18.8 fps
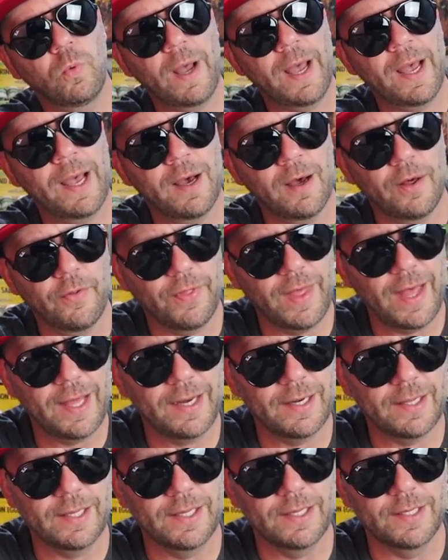wow,
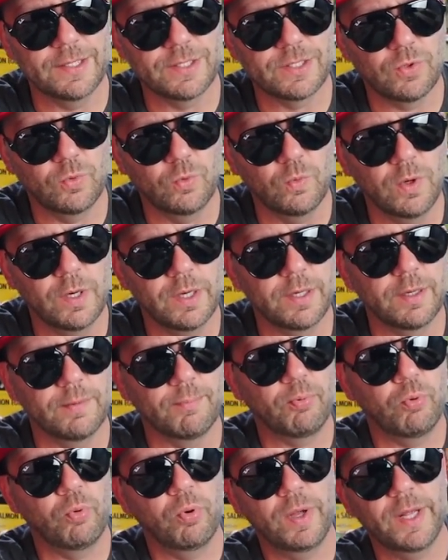that is one
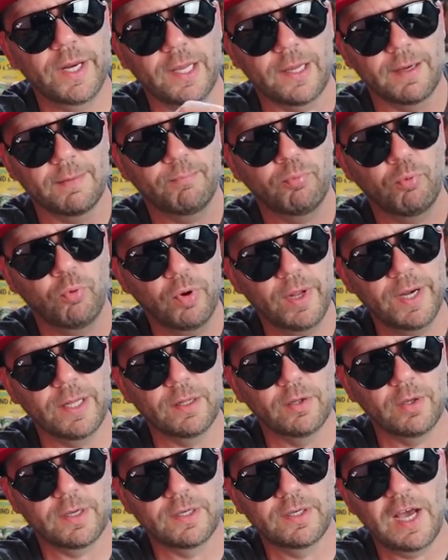pretty, pretty
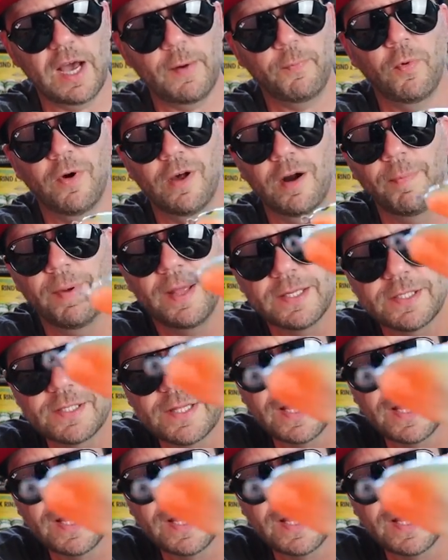looking topwater bait.